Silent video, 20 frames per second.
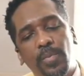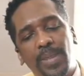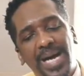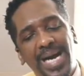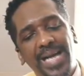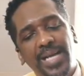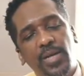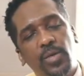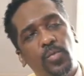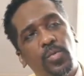
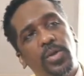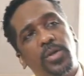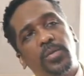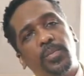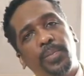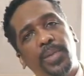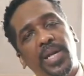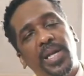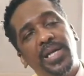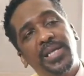Joe Biden
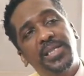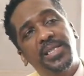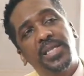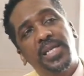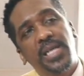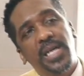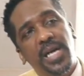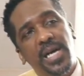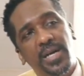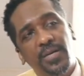will
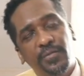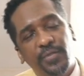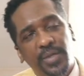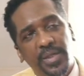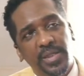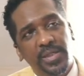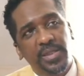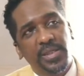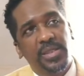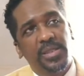place the
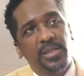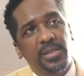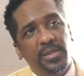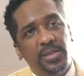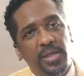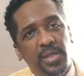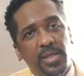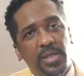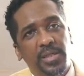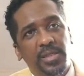confidence
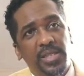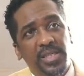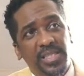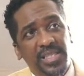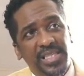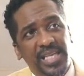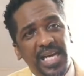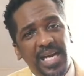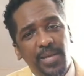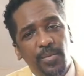in
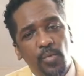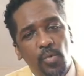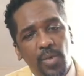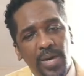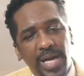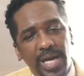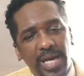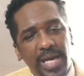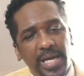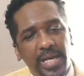the
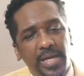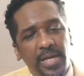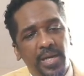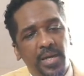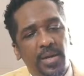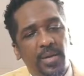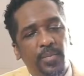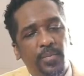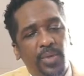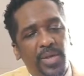same
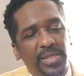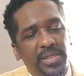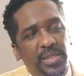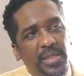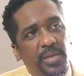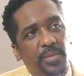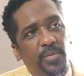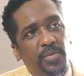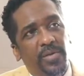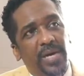way
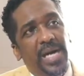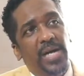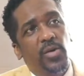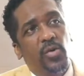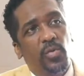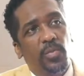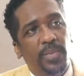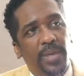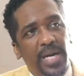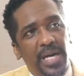President
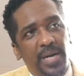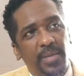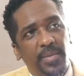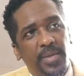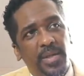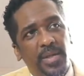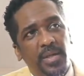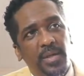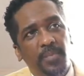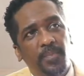Barack
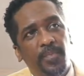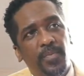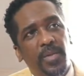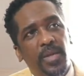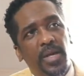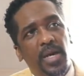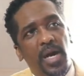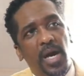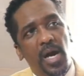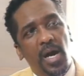Obama
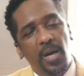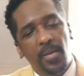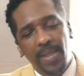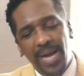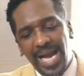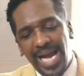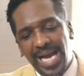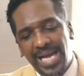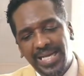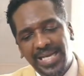
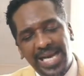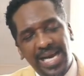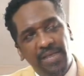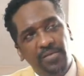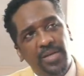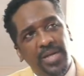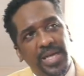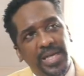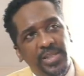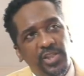
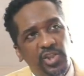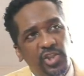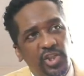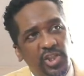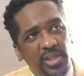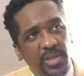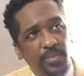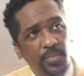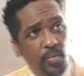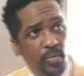had that
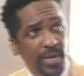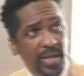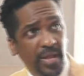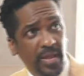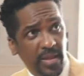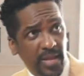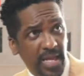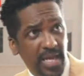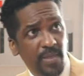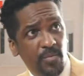relationship
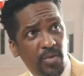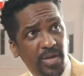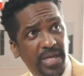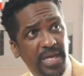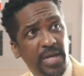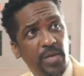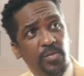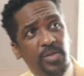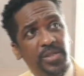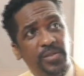with
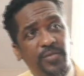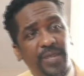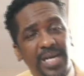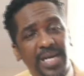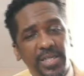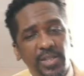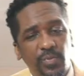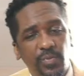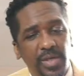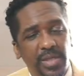him when he
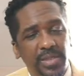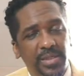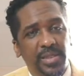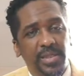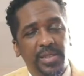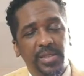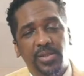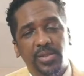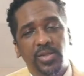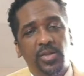was vice
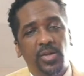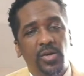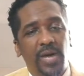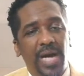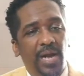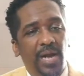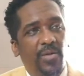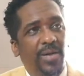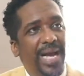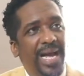president.
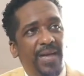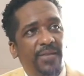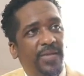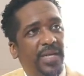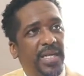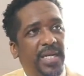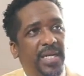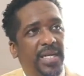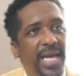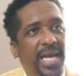So I don't
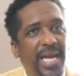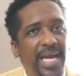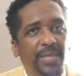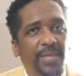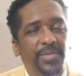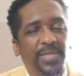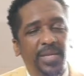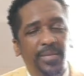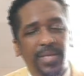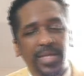have any
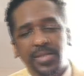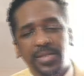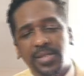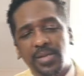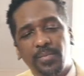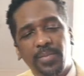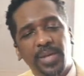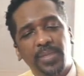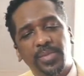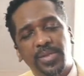names. I
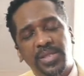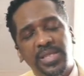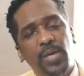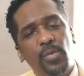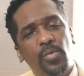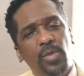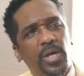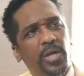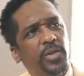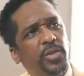mean, some people
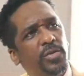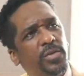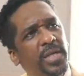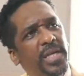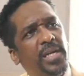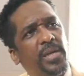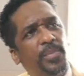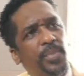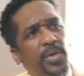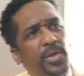say, well,
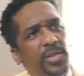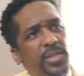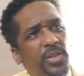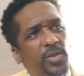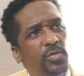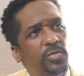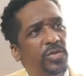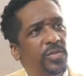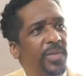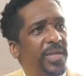you need a
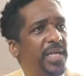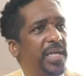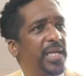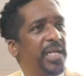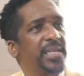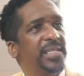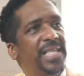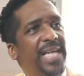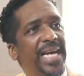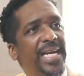person who's
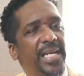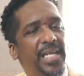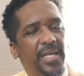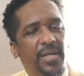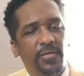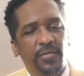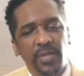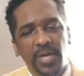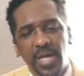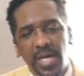been an
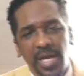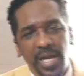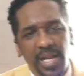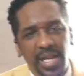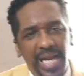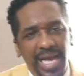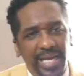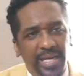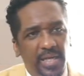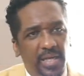executive,
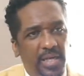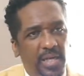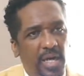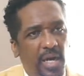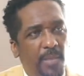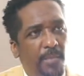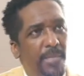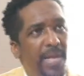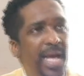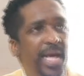like
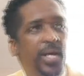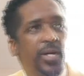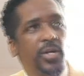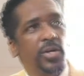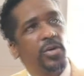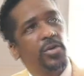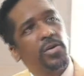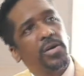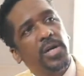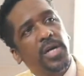a
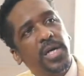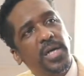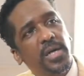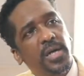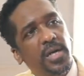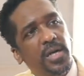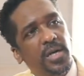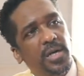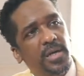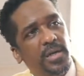mayor
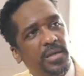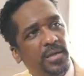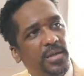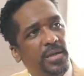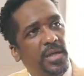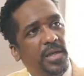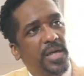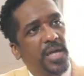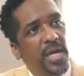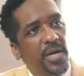or
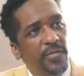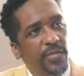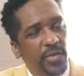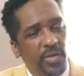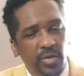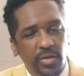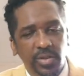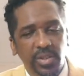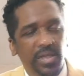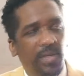a
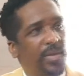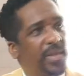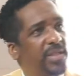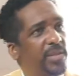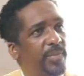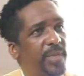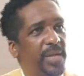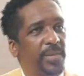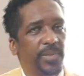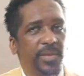governor.
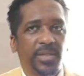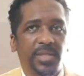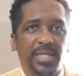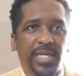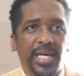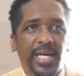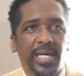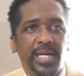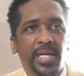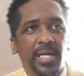Some other
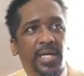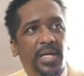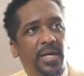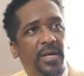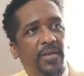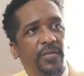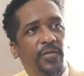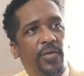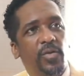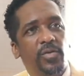people say
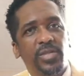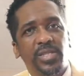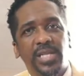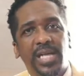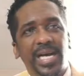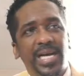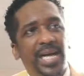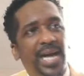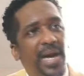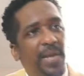
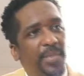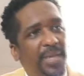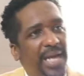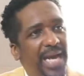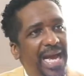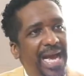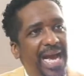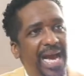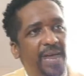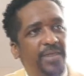folks like
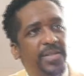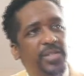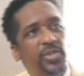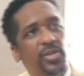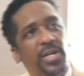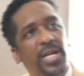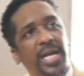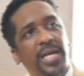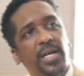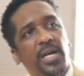Kamala
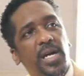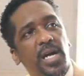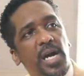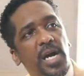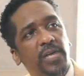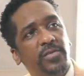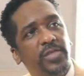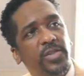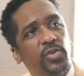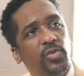Harris or like a
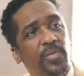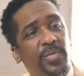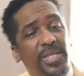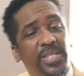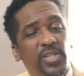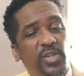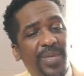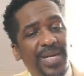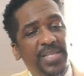congresswoman.